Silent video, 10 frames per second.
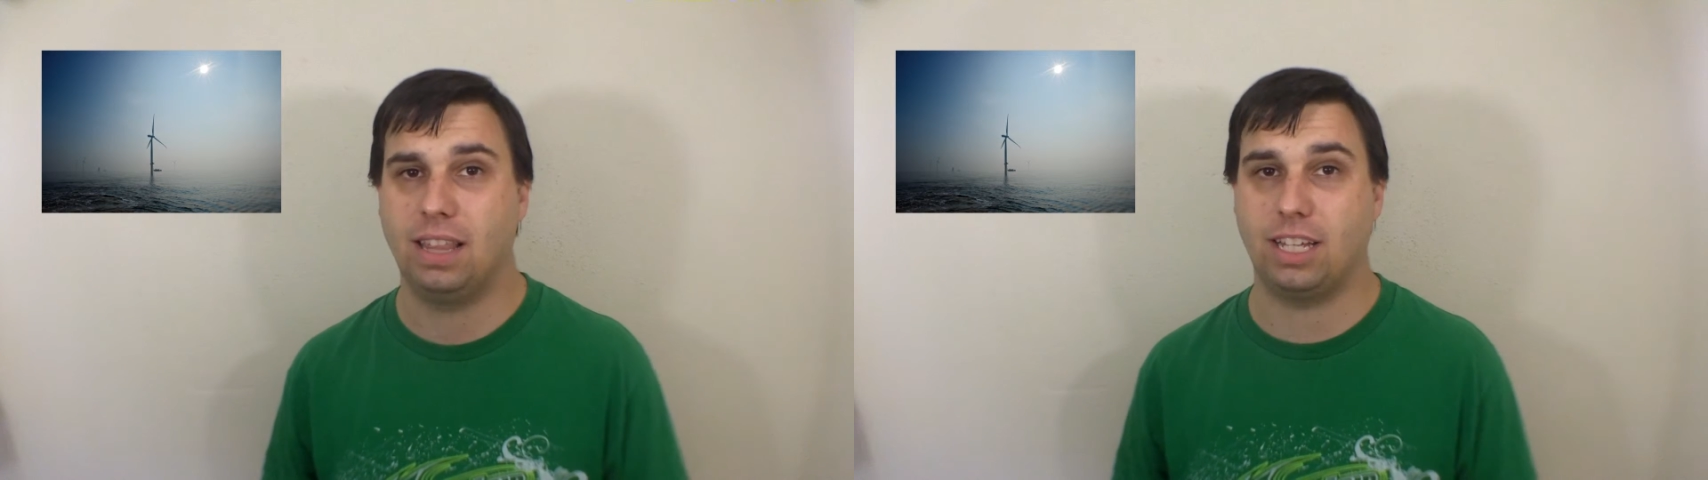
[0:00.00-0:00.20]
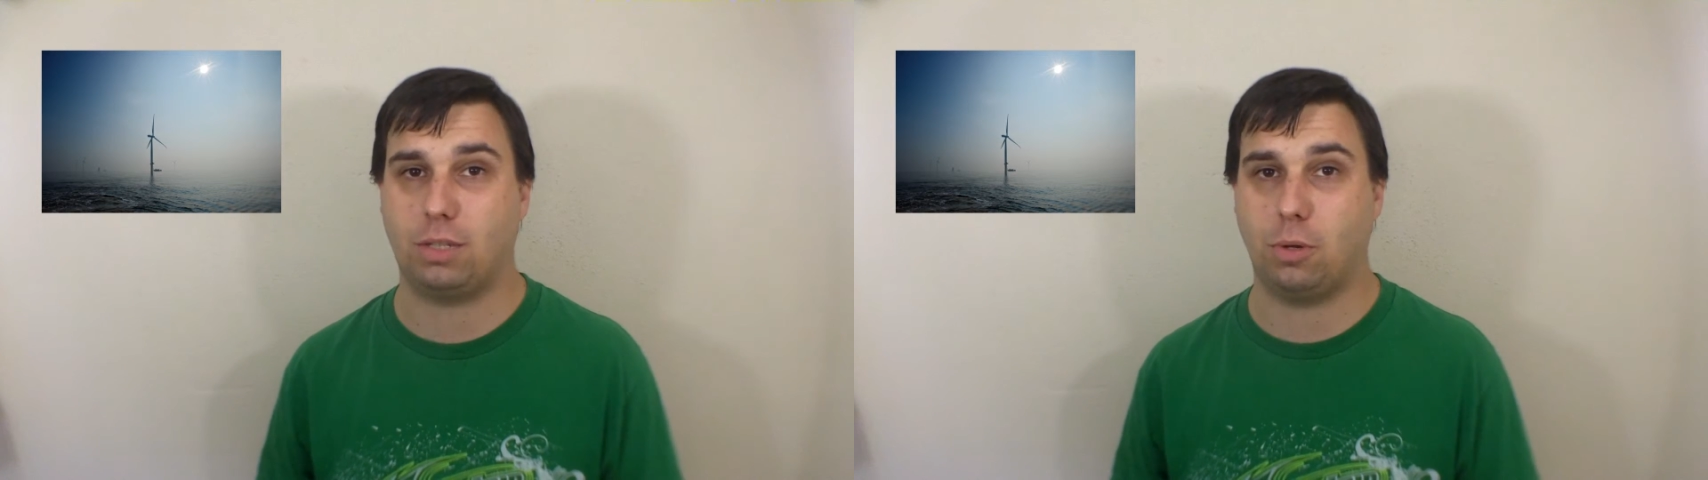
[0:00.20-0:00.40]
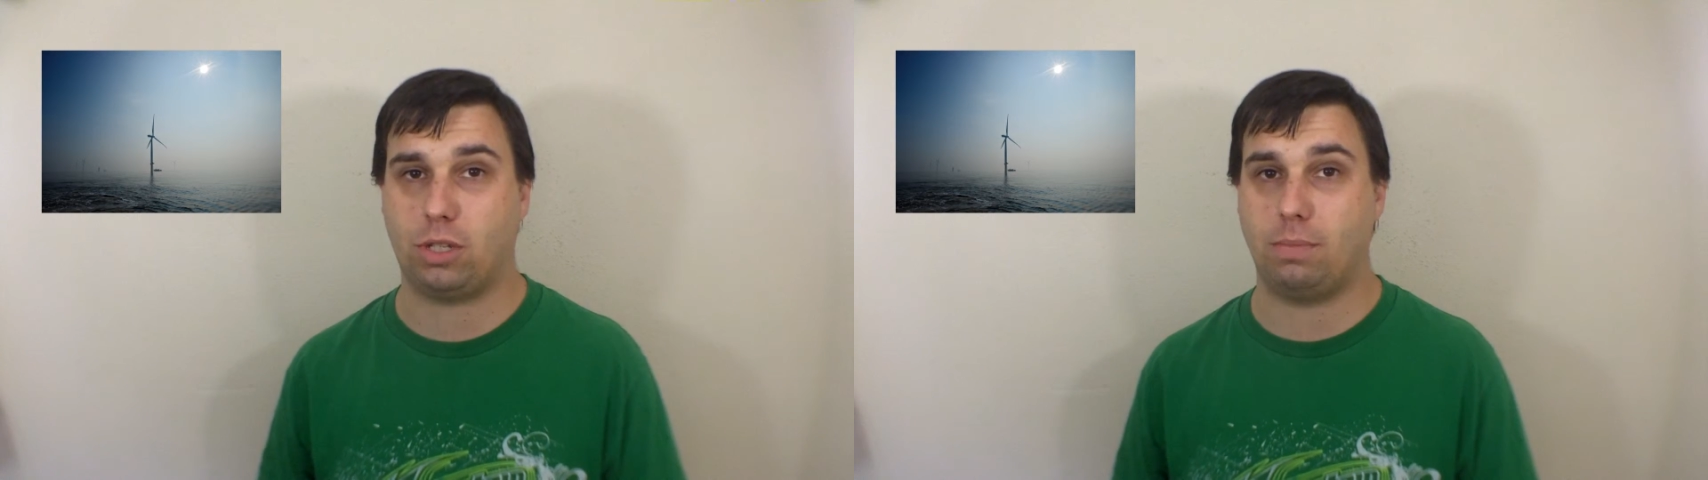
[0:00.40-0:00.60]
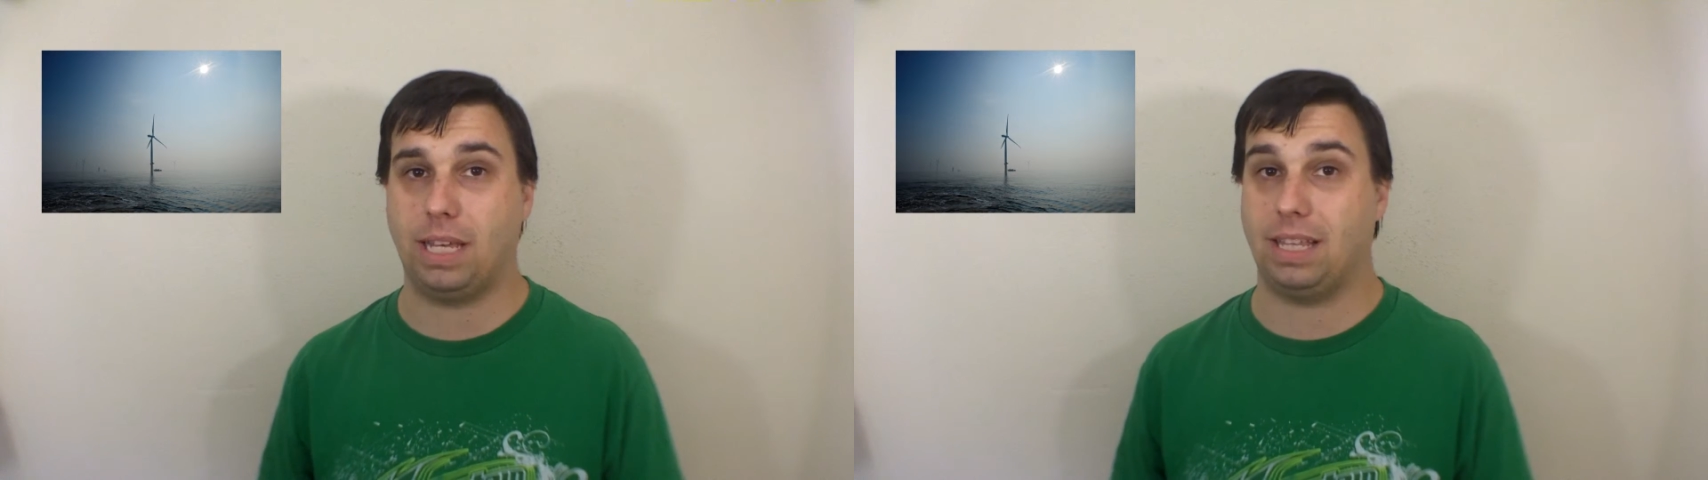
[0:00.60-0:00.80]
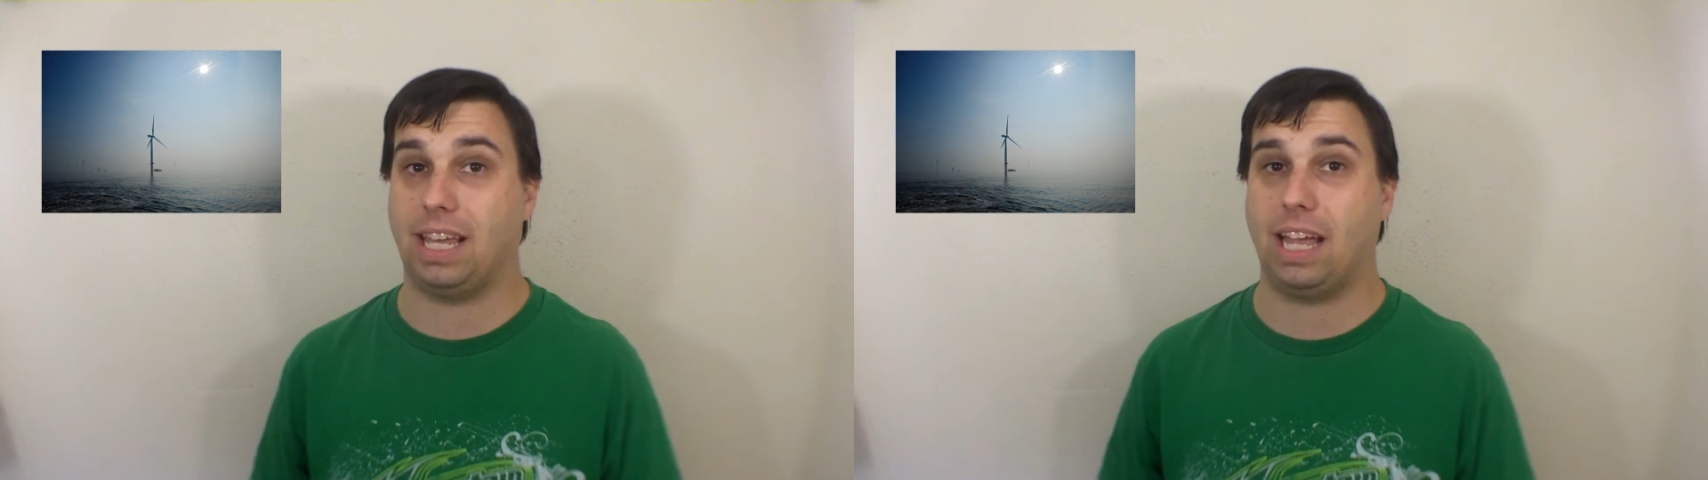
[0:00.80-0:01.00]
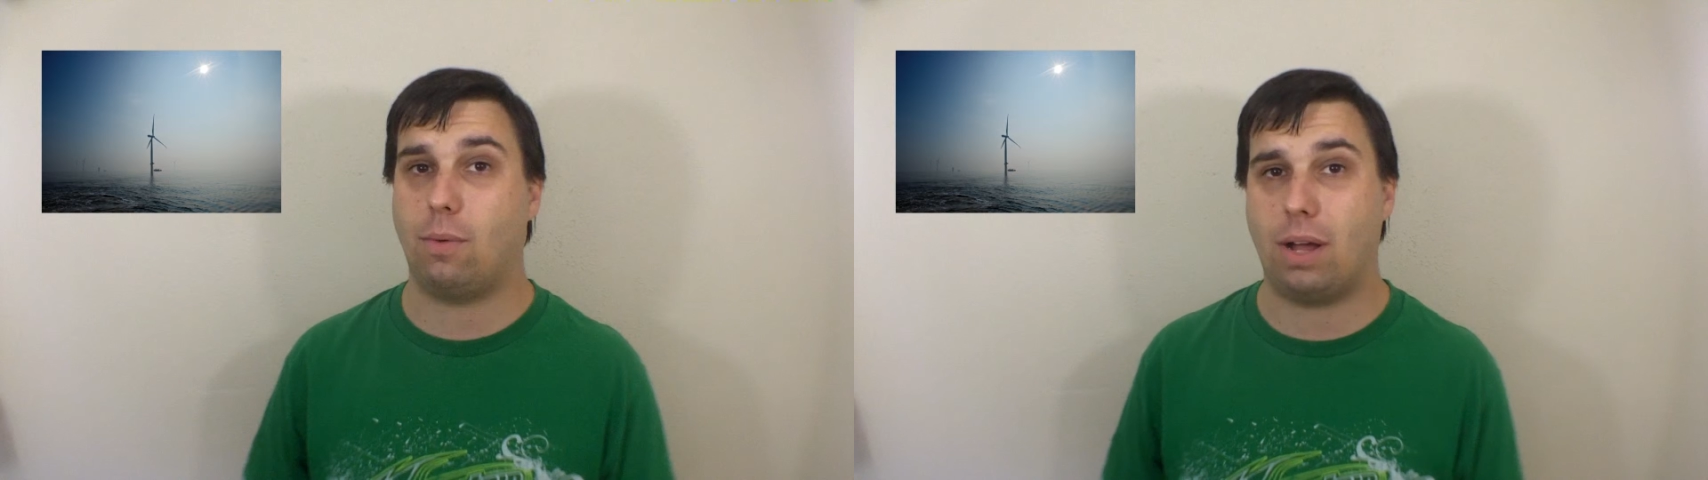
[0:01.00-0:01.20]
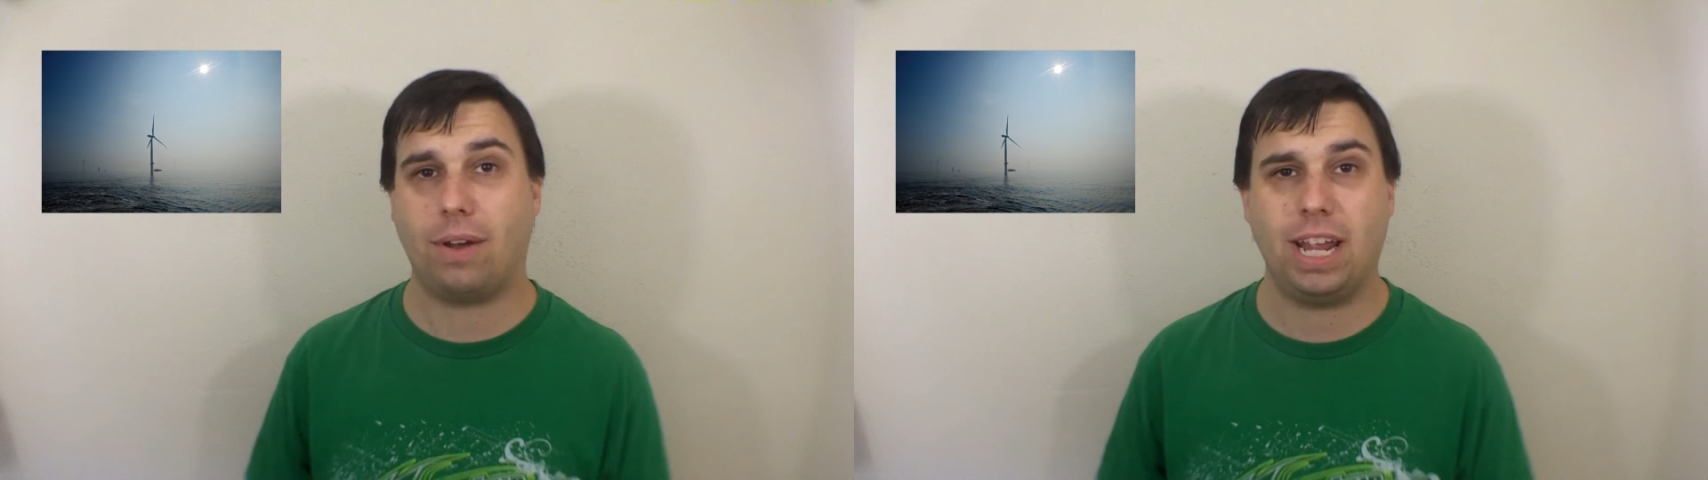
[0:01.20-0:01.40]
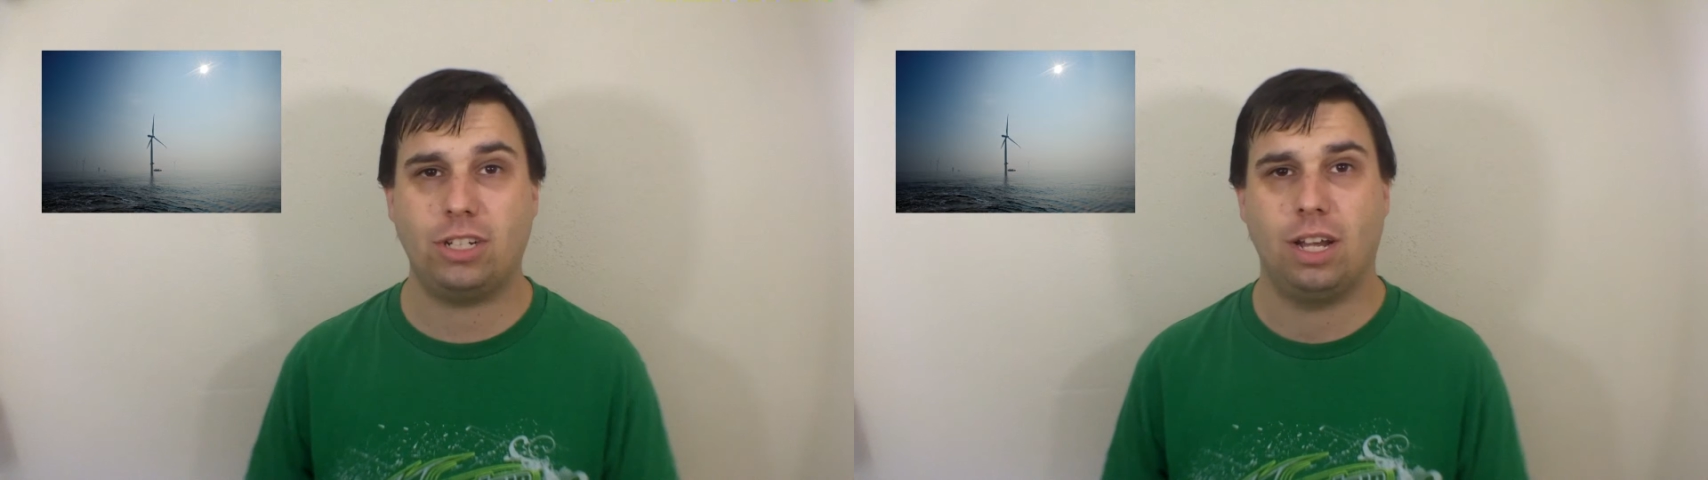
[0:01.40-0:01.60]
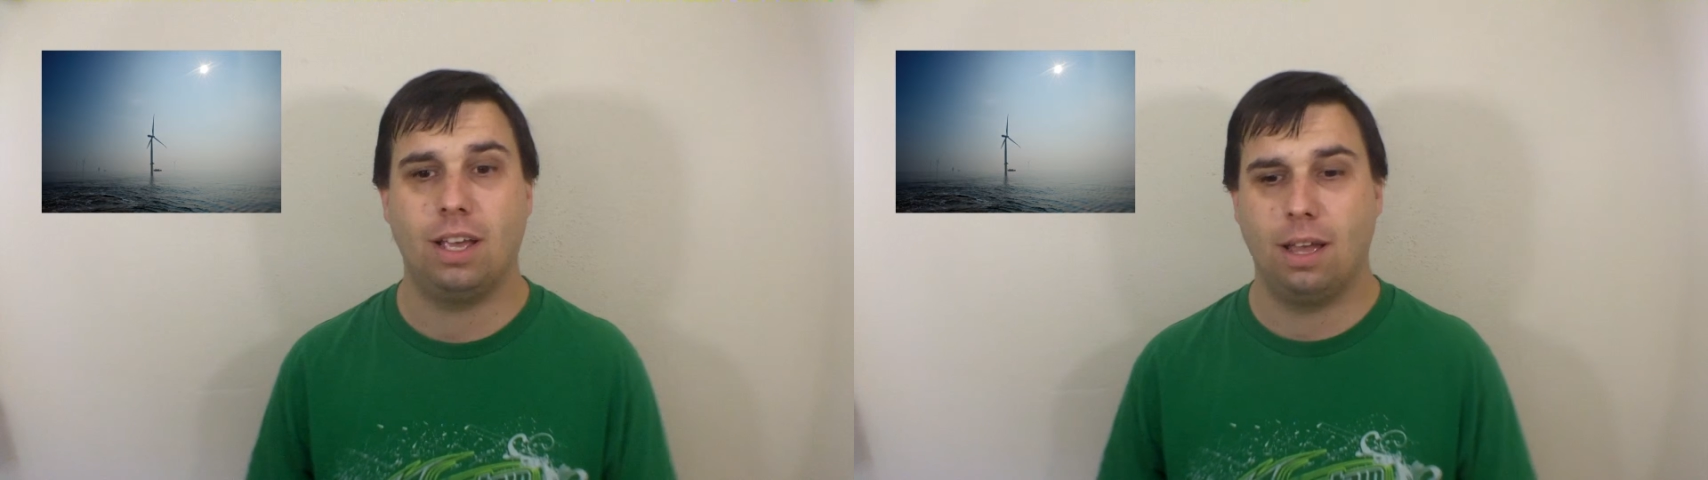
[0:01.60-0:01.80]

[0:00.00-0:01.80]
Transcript: that's supposed to be in the gigawatt range.